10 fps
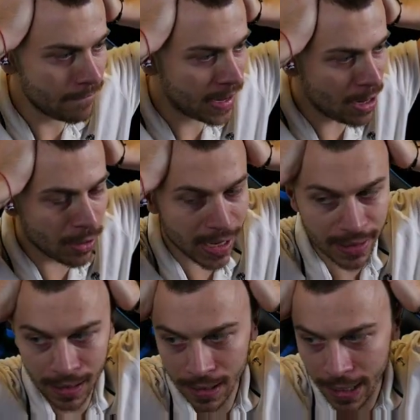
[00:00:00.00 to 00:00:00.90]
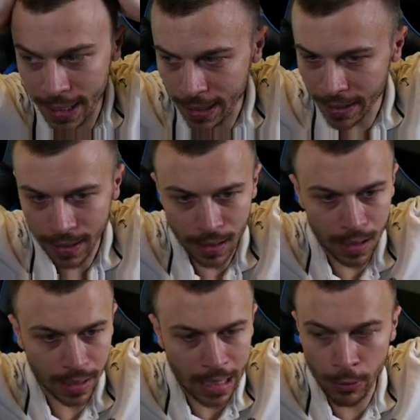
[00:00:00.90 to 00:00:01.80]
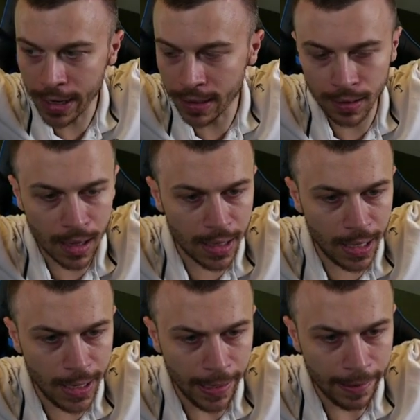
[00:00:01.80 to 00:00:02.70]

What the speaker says: Can we get lucky? Can we get lucky?